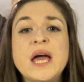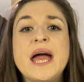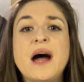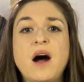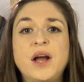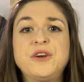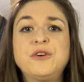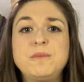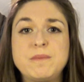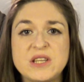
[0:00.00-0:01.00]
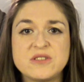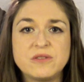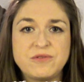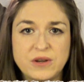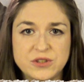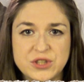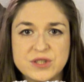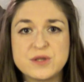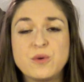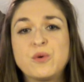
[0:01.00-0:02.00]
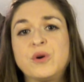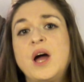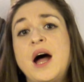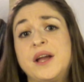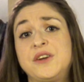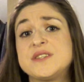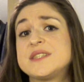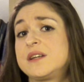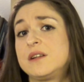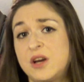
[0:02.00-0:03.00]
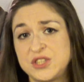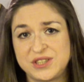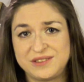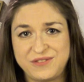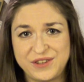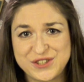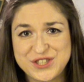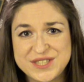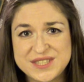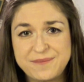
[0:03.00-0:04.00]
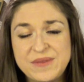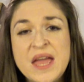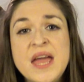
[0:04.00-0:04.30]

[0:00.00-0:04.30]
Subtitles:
higher mental functions or higher psychological functions.